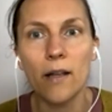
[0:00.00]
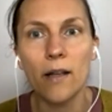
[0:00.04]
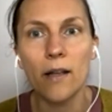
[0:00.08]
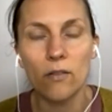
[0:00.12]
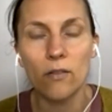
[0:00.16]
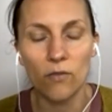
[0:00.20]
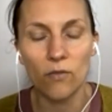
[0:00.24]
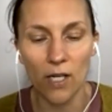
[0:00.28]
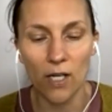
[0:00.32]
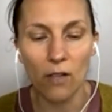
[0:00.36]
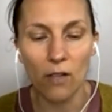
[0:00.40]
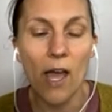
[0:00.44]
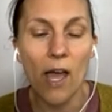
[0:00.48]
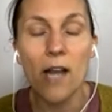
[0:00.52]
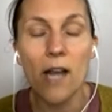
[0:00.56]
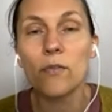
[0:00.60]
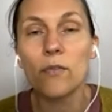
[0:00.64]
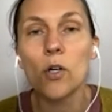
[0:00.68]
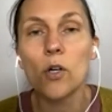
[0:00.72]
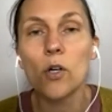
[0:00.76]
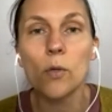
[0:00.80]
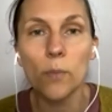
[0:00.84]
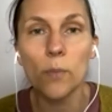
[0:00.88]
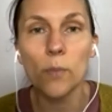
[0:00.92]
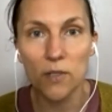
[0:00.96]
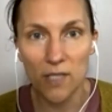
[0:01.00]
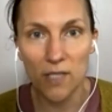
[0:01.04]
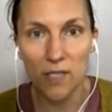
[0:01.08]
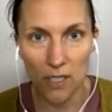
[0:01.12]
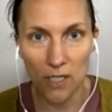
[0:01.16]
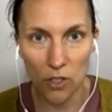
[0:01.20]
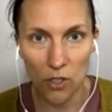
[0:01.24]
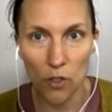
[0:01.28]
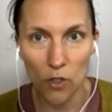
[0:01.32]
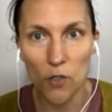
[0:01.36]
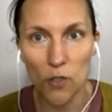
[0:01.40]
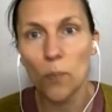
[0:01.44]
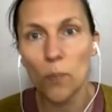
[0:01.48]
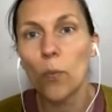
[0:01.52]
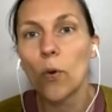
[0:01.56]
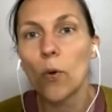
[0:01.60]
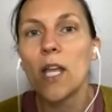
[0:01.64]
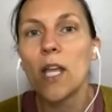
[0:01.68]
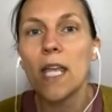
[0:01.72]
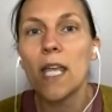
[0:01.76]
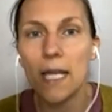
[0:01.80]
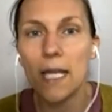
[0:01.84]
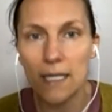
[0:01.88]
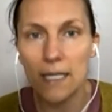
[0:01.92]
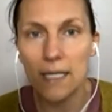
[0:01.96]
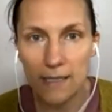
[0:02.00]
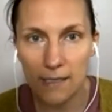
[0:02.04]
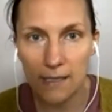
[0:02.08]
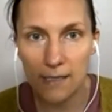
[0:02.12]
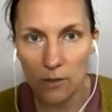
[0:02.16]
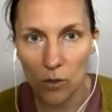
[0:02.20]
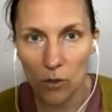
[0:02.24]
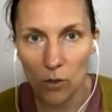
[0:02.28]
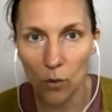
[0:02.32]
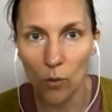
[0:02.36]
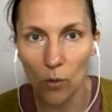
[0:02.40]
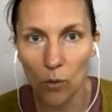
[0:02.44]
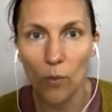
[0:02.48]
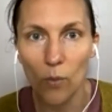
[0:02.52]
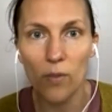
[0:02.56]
of herbal teachers bring into